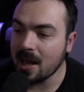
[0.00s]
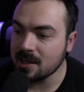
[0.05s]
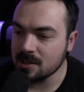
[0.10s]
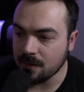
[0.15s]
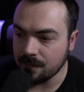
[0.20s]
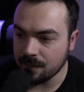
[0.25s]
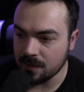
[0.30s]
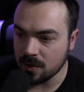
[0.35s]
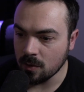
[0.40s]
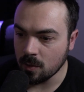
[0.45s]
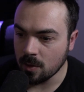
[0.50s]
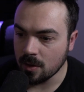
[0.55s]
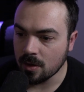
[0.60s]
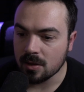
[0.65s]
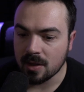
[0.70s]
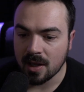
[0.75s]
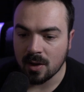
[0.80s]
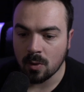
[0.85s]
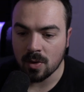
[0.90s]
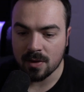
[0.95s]
as a viewer,
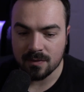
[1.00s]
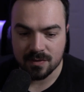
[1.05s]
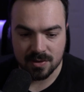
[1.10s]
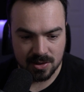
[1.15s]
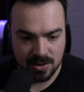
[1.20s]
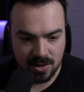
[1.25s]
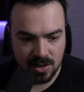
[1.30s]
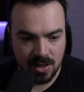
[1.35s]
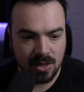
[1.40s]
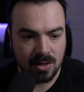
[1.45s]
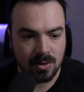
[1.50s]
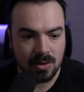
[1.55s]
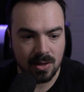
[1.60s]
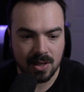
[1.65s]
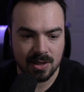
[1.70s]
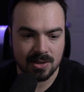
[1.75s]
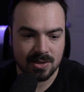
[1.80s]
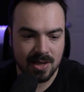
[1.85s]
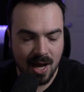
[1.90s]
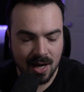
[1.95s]
like, we've seen
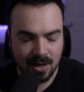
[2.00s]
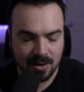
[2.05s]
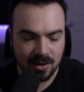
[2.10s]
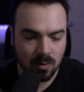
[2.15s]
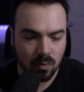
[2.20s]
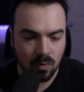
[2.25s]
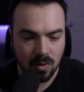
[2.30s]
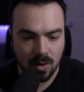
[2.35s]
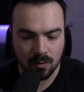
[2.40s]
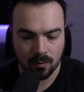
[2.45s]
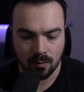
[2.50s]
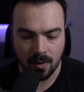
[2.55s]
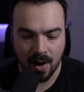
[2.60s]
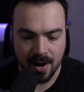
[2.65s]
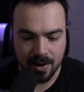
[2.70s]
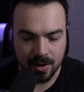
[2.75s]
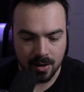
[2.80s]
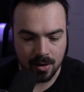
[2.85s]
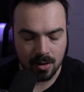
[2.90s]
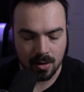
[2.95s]
exactly what
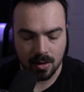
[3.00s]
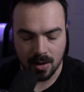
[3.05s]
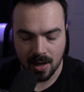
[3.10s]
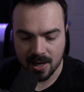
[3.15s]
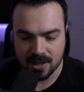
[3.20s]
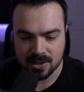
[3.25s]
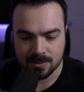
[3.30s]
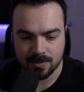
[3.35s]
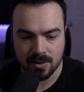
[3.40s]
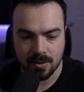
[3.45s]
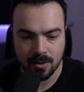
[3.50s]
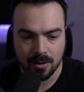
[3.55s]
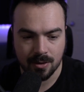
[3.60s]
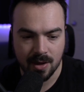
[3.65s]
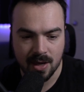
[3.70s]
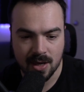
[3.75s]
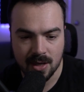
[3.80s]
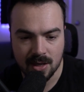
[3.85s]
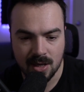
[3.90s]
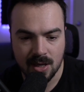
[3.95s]
Reyna has been
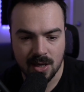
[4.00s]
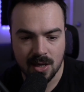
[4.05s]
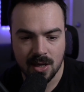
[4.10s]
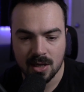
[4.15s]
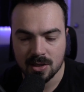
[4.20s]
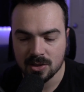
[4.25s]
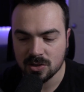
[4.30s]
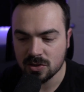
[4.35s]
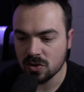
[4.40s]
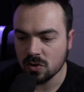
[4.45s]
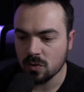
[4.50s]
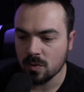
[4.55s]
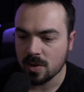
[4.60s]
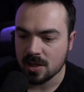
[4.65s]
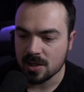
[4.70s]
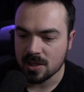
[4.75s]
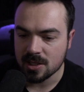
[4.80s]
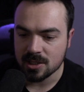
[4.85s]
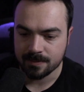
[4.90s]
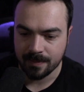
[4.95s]
thinking and
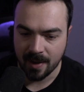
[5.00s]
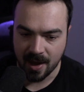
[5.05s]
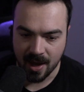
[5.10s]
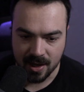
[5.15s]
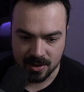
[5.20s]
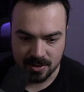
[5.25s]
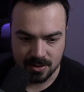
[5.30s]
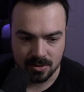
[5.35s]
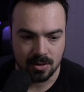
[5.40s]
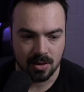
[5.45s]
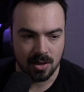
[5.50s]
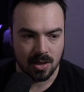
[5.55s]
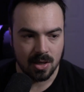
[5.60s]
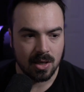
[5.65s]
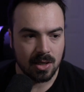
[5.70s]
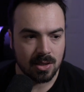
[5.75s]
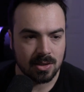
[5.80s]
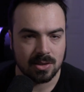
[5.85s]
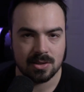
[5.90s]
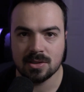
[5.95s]
doing these past
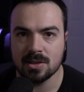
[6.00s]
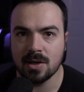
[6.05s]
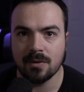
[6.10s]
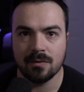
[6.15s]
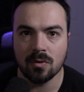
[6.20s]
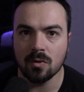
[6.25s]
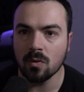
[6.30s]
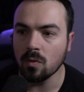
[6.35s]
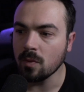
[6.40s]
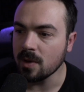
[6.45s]
several